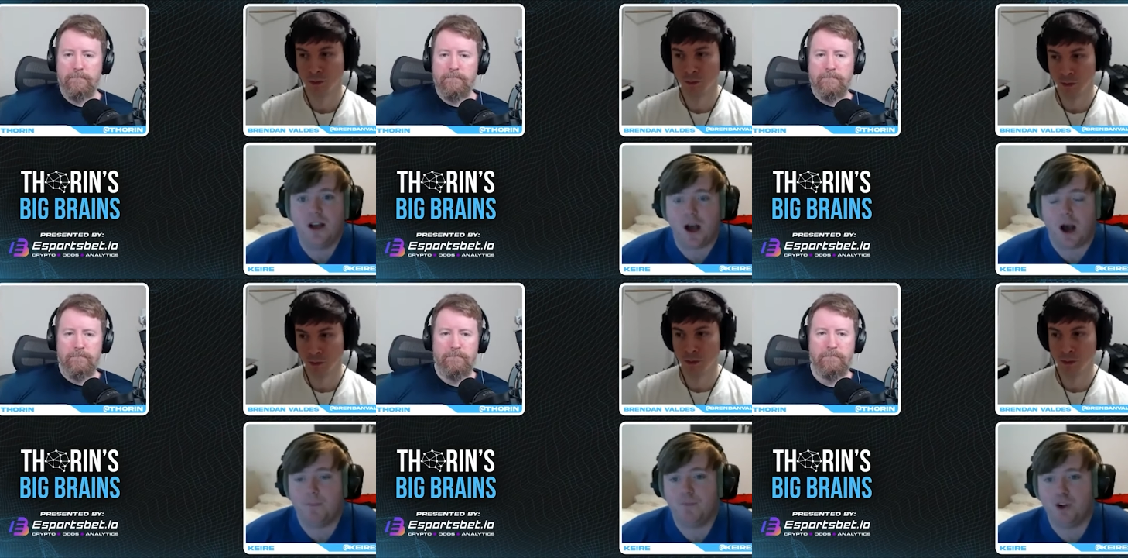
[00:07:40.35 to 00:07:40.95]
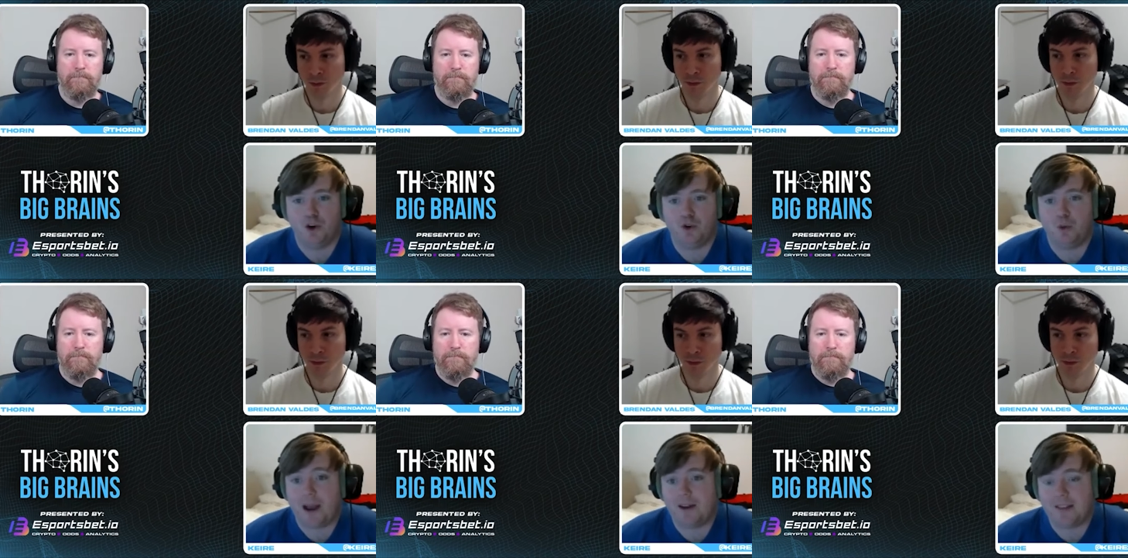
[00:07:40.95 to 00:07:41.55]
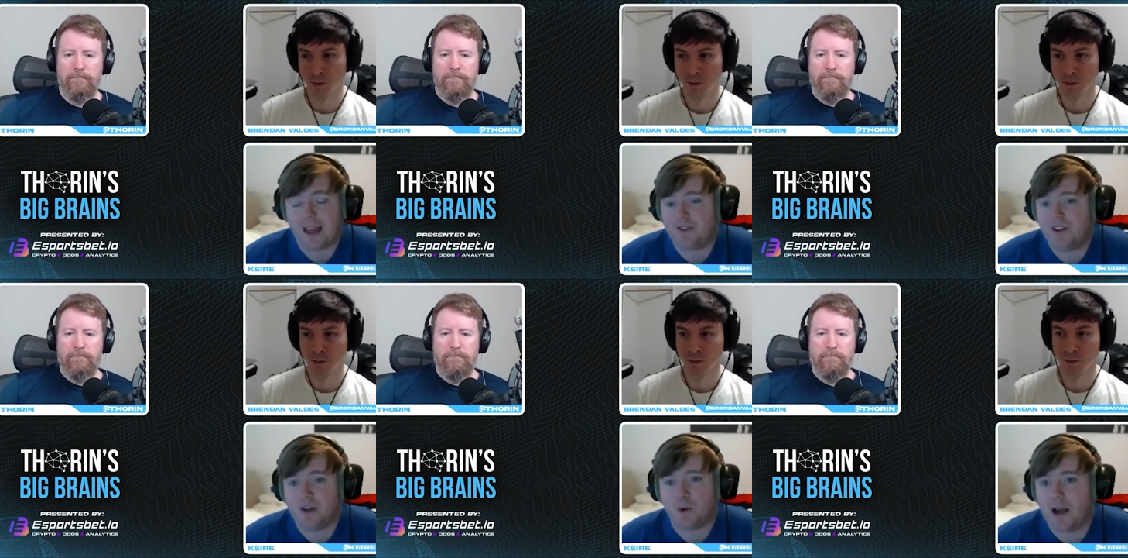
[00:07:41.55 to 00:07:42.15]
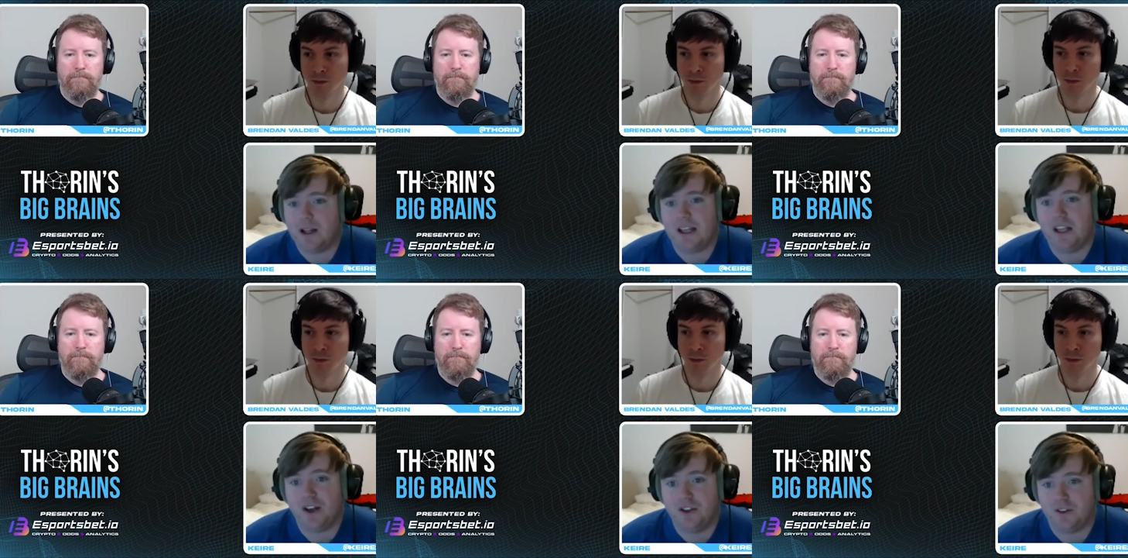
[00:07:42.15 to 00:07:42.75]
Speaker 1: Um, you know, Deft's in the twilight years of